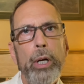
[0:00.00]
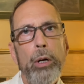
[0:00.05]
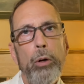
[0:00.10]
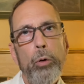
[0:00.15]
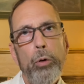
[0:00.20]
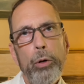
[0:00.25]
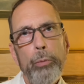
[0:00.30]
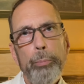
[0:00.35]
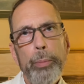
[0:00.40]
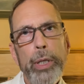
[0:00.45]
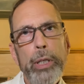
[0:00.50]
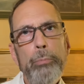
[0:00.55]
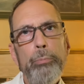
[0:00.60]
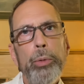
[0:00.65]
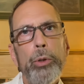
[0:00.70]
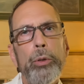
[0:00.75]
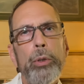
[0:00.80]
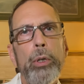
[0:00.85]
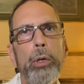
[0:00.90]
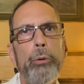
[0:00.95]
or
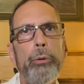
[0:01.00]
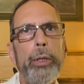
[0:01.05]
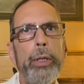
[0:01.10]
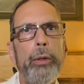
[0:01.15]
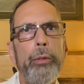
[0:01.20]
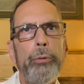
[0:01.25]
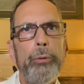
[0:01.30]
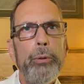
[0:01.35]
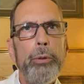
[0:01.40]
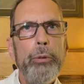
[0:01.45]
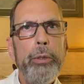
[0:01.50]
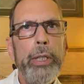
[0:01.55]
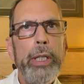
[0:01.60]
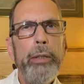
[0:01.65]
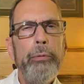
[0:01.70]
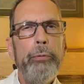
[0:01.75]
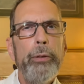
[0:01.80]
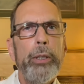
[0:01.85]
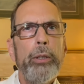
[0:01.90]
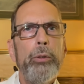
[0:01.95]
people going through
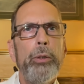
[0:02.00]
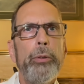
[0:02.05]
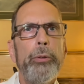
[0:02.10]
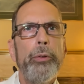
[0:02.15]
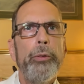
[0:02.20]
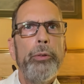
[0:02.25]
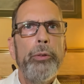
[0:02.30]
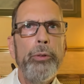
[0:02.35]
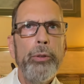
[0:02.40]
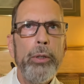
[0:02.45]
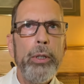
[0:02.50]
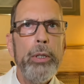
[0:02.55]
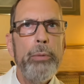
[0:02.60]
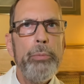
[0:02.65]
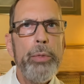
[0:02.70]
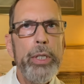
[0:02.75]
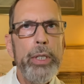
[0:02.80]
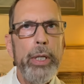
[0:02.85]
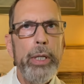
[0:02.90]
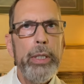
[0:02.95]
difficult
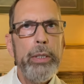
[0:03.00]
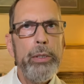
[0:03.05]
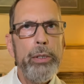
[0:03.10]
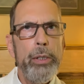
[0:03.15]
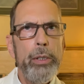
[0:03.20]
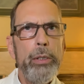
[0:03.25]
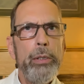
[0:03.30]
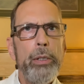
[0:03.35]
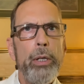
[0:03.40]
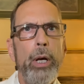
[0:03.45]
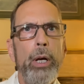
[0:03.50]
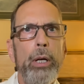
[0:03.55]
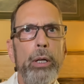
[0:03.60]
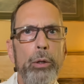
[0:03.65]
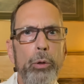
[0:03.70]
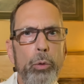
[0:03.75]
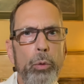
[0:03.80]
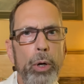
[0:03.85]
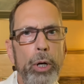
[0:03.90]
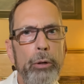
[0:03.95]
circumstances
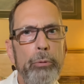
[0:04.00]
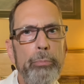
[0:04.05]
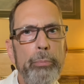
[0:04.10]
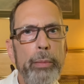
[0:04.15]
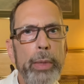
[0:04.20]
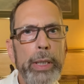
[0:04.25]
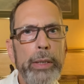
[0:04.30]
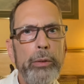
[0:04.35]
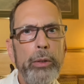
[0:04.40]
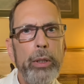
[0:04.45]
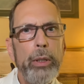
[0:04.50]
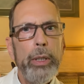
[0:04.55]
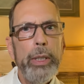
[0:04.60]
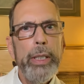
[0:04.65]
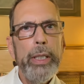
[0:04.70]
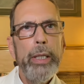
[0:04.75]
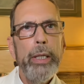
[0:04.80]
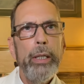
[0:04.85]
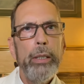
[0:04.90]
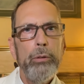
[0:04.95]
who are
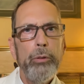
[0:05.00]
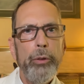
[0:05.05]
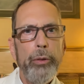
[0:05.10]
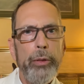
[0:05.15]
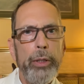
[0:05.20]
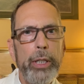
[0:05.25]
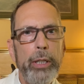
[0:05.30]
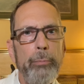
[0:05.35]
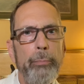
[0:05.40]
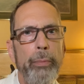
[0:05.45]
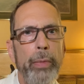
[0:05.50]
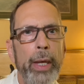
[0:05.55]
mentally healthy.